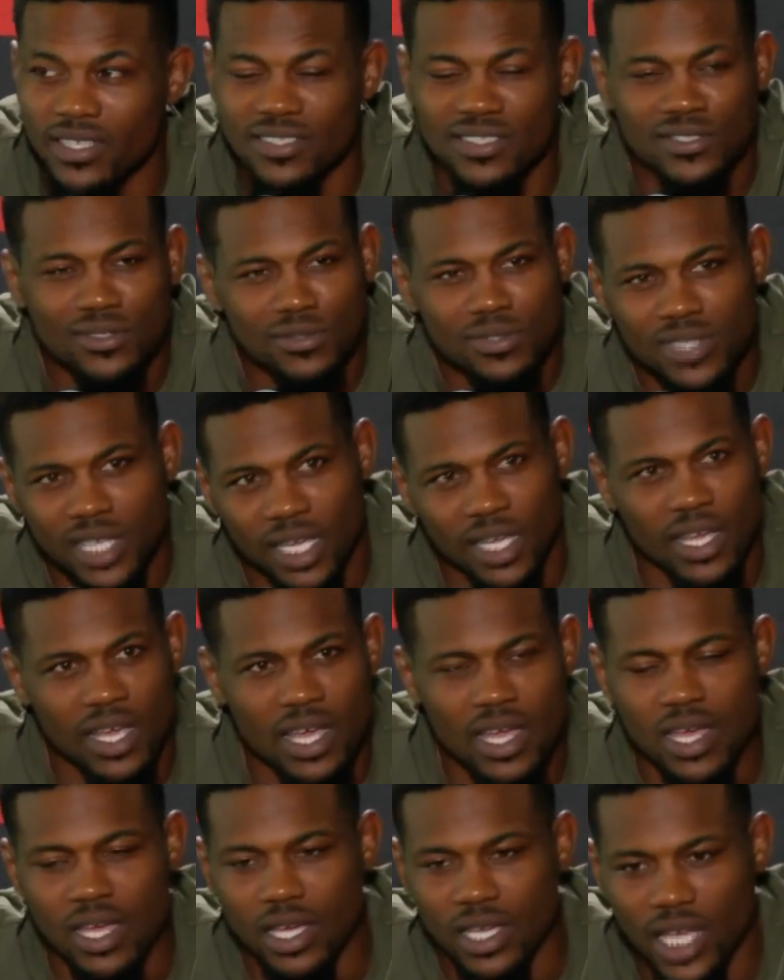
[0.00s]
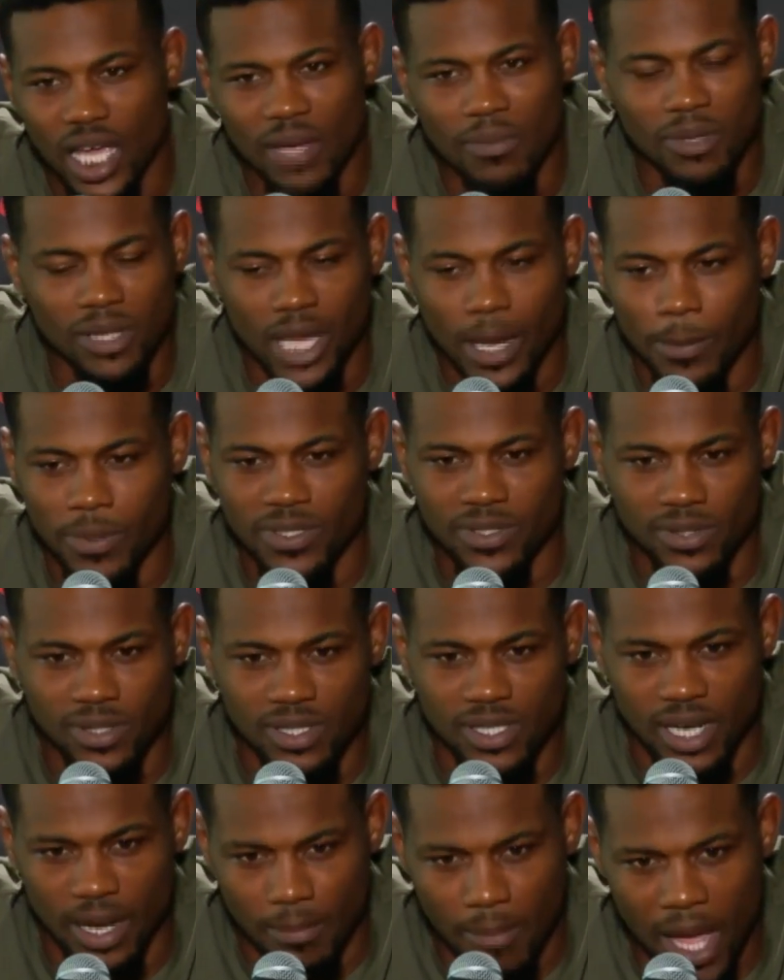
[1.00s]
As soon as they gave me the
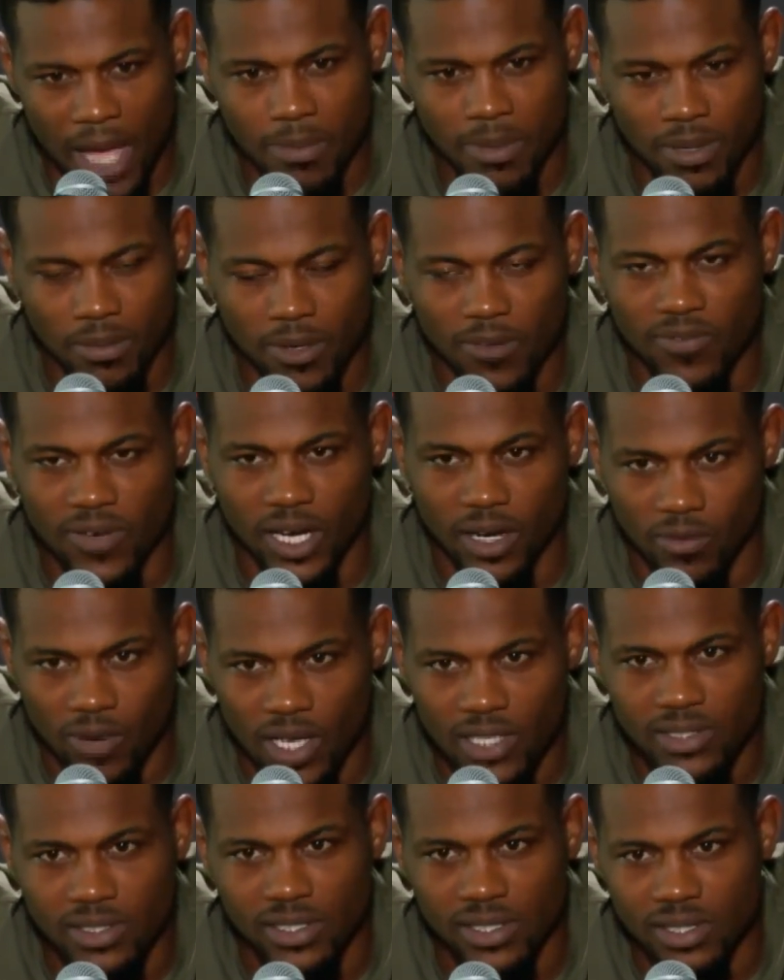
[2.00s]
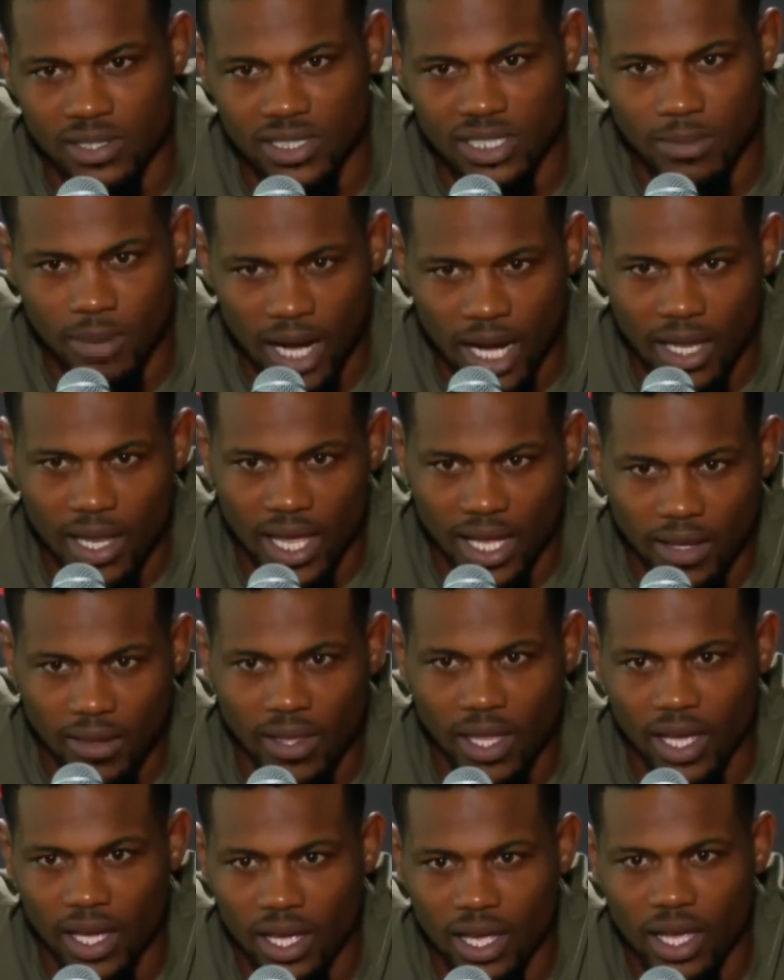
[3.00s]
opportunity that I might be able to fight a wrestler, somebody like
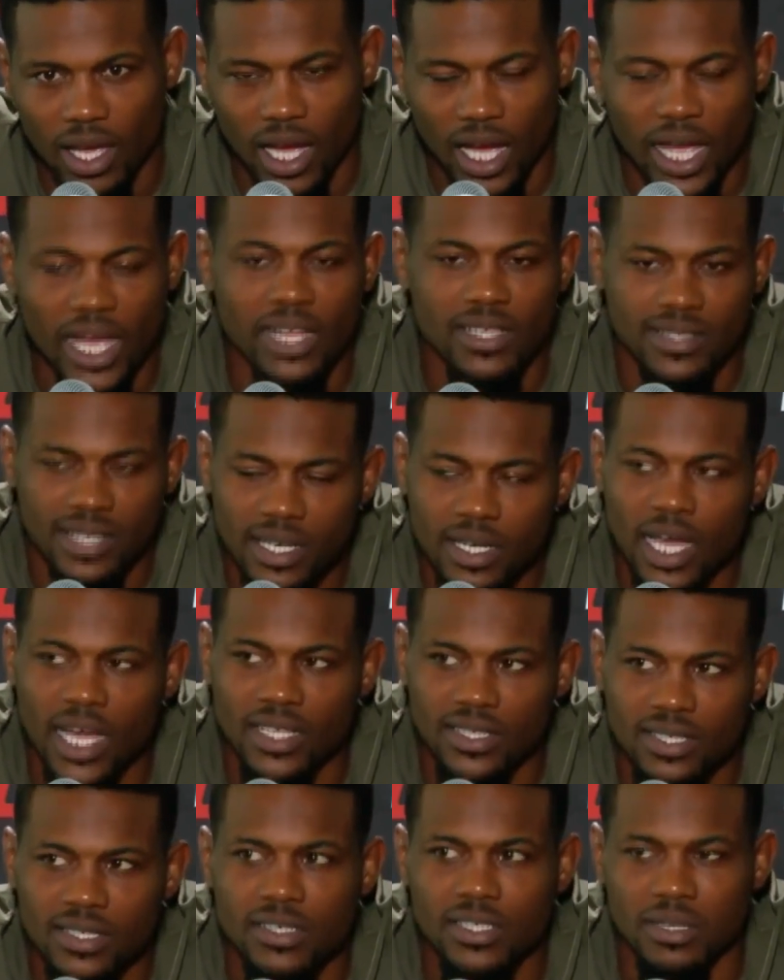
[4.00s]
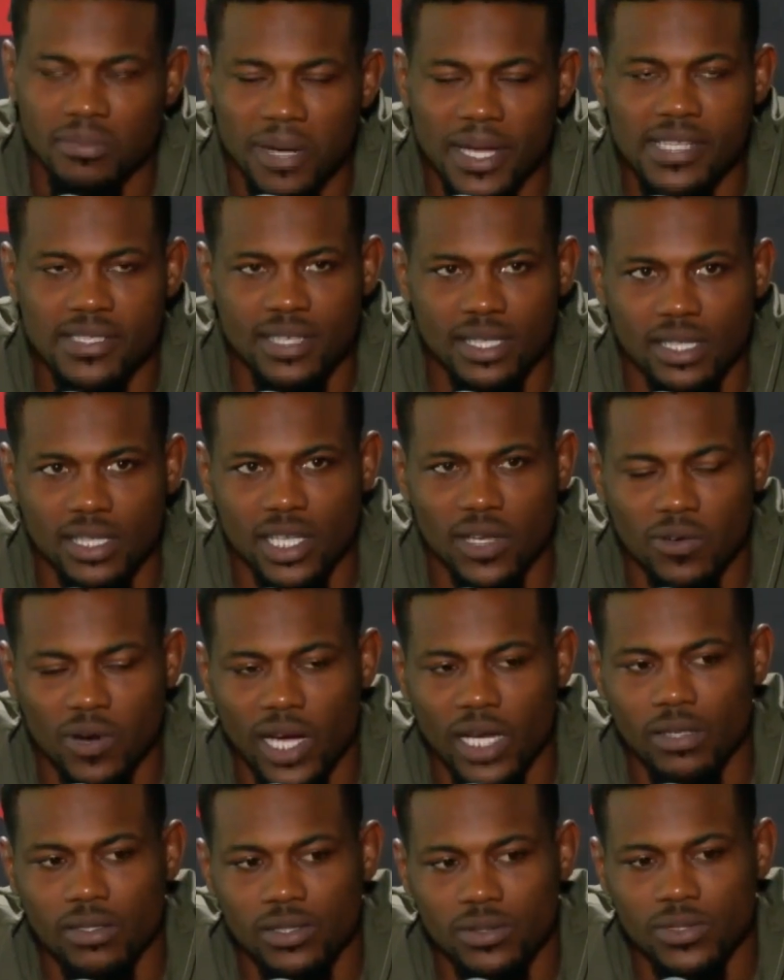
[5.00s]
that, I took on the mindset that the
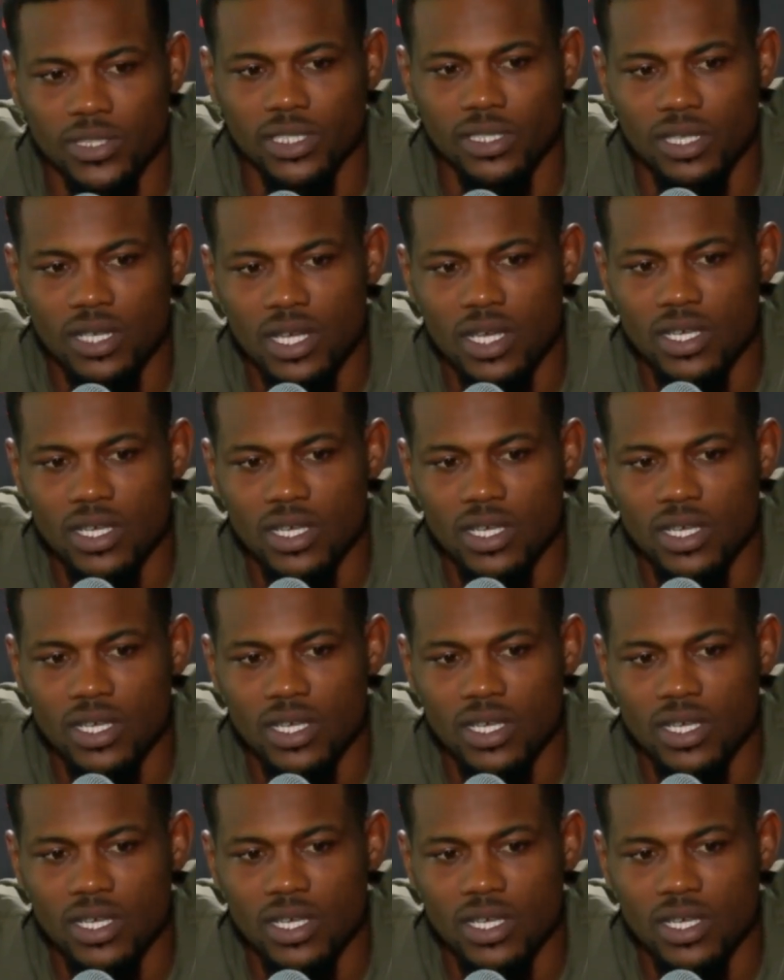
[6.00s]
grind was real.